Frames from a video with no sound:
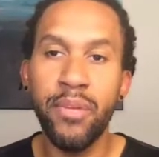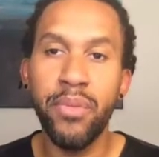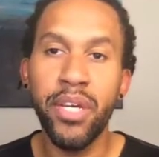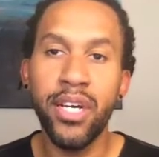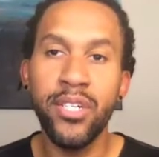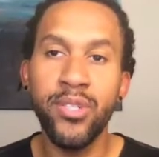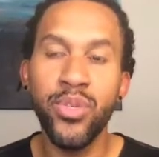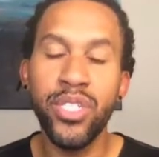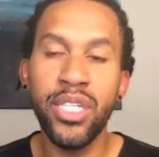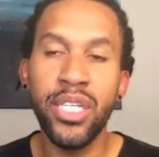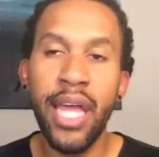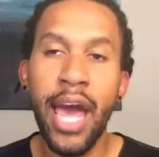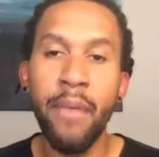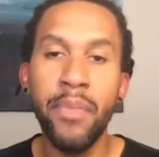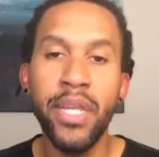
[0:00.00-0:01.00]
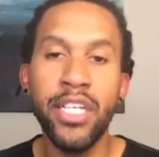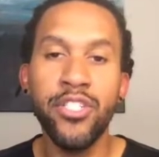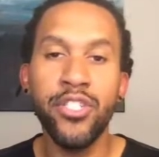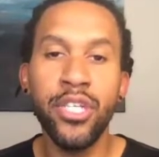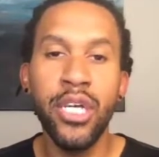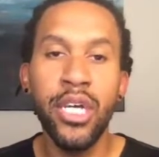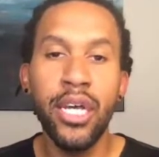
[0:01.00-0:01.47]
because what's going to happen
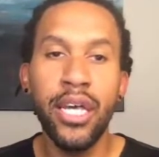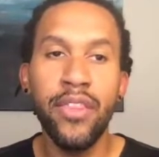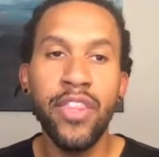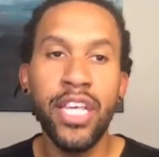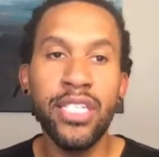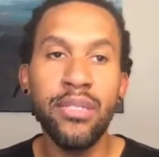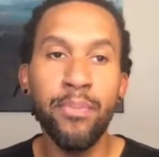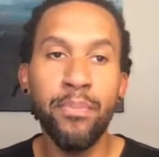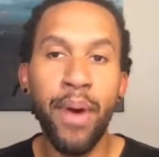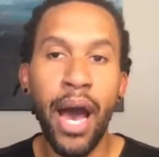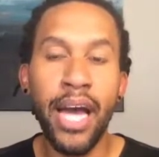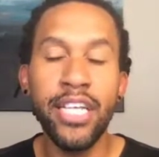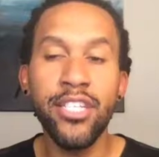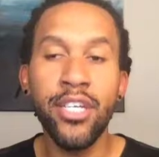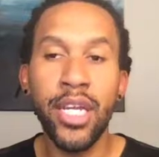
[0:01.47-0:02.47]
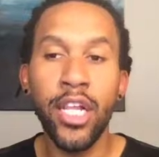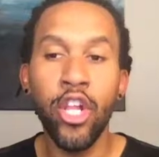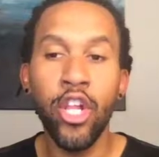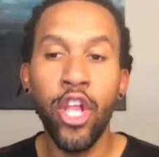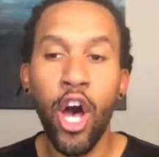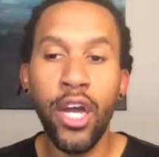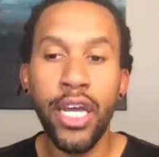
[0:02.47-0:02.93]
is this bot is going to
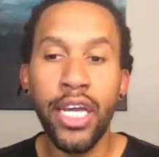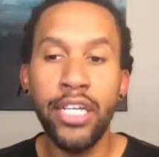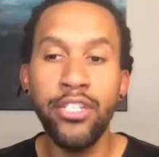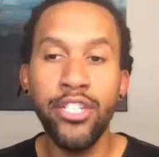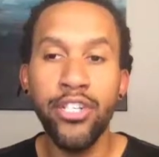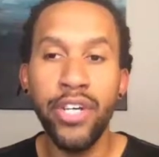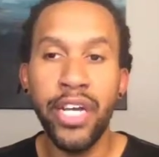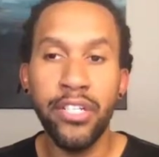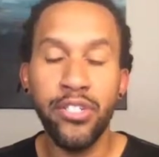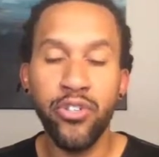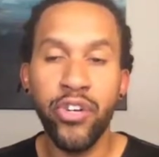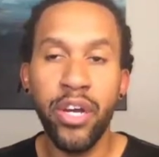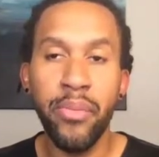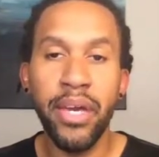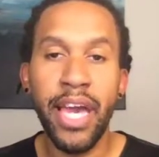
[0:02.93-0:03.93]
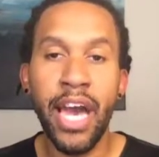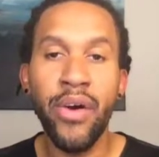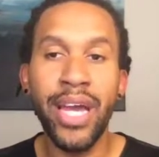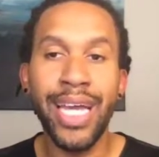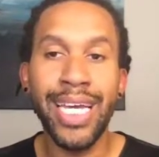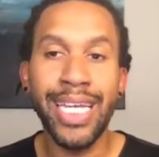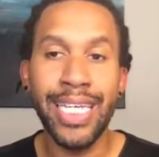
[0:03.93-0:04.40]
log into your Instagram account
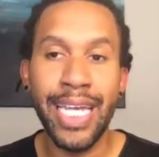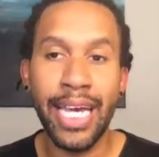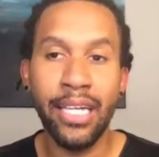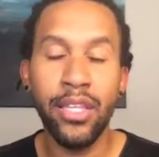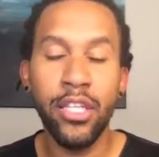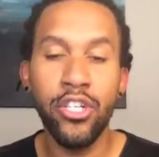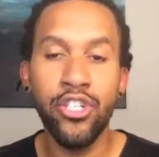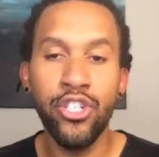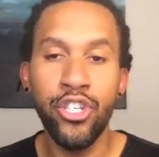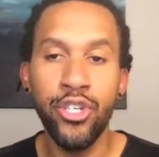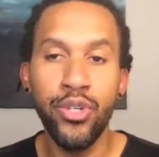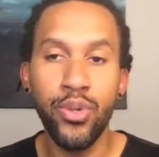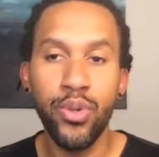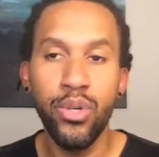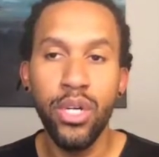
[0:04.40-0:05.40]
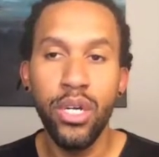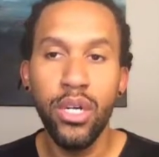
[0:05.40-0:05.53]
and connect the two.